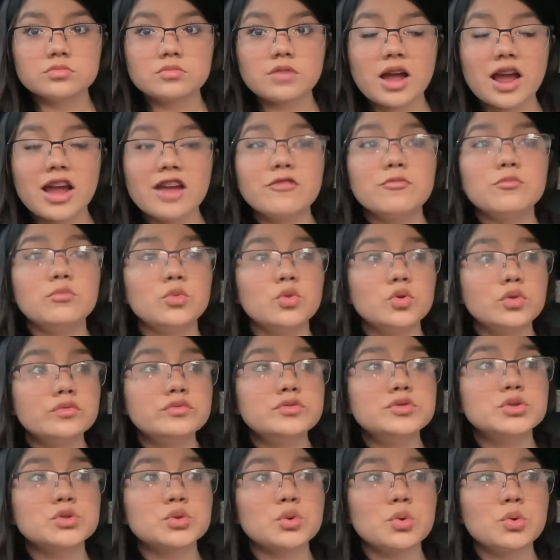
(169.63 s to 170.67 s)
I've
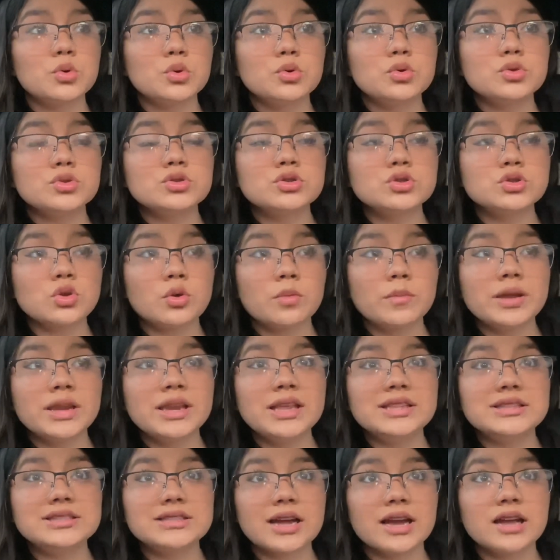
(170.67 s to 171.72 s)
moved schools so
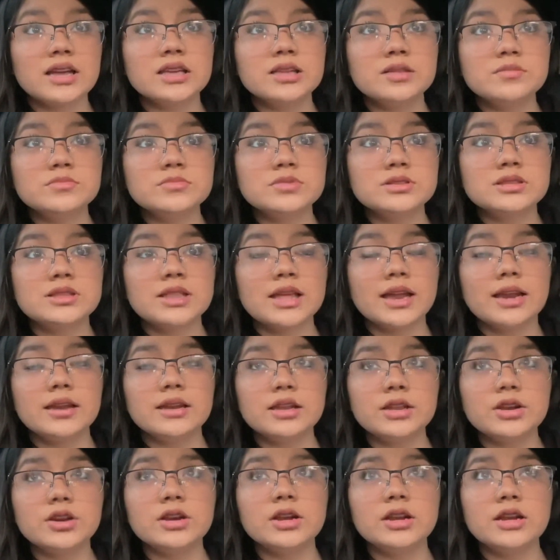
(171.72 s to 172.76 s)
many times that I
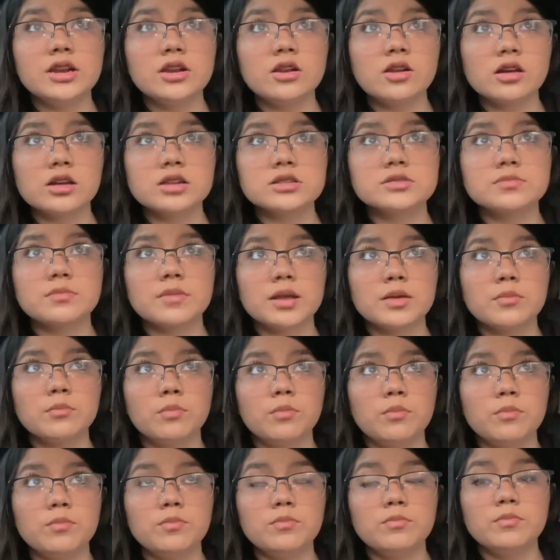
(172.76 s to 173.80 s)
literally lost
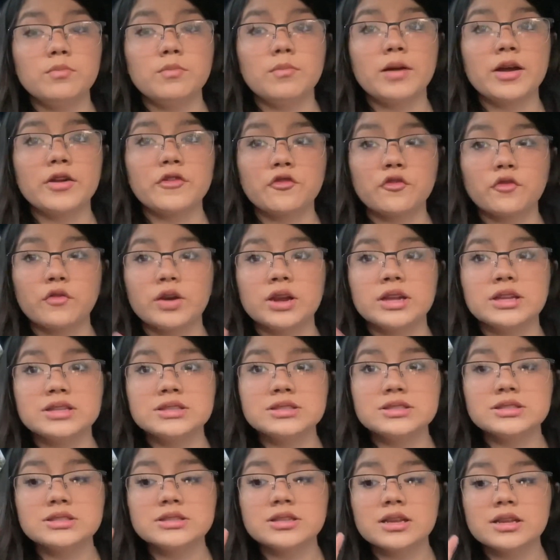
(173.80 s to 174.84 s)
my
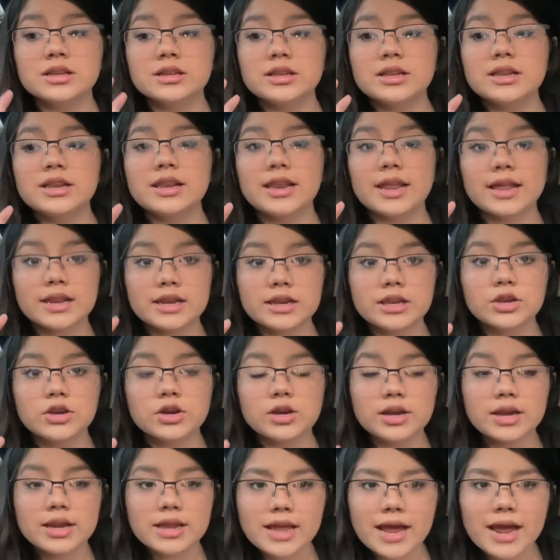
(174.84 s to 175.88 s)
friends. Like,
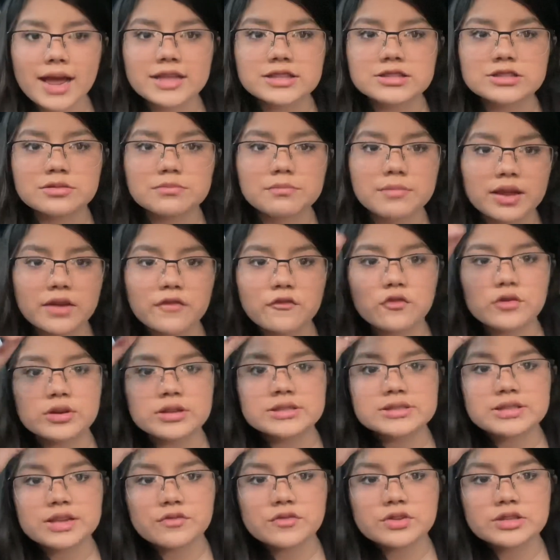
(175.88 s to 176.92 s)
literally, I had to make
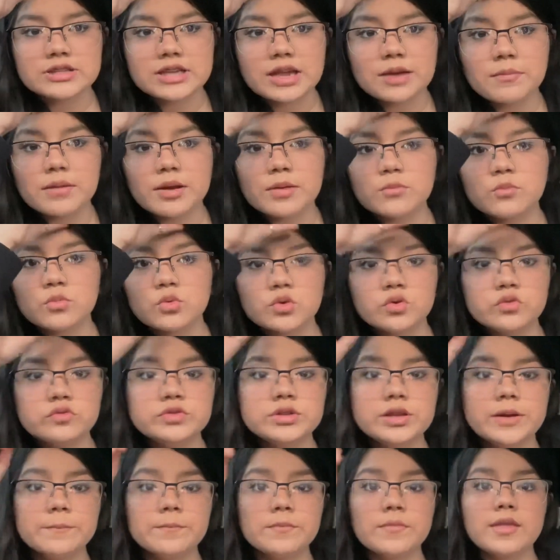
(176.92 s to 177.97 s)
friends every time I
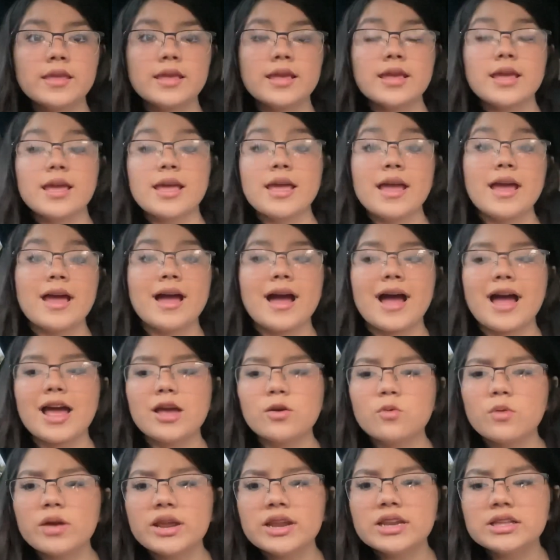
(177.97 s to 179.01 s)
moved. I
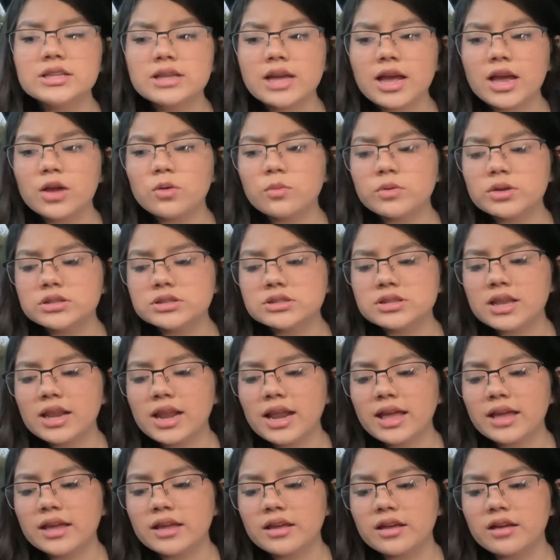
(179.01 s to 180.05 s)
went to,
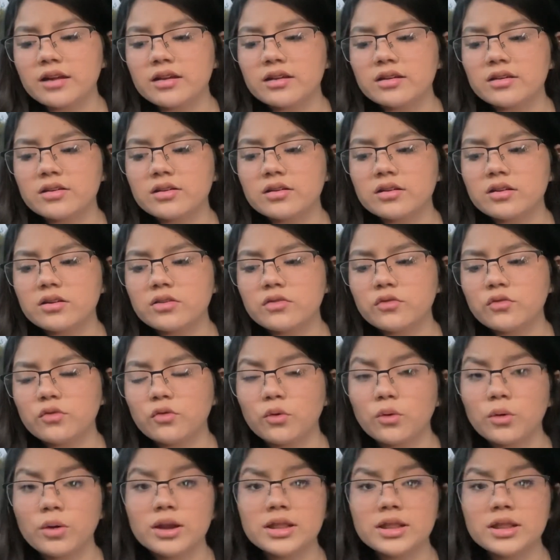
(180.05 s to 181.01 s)
like, 4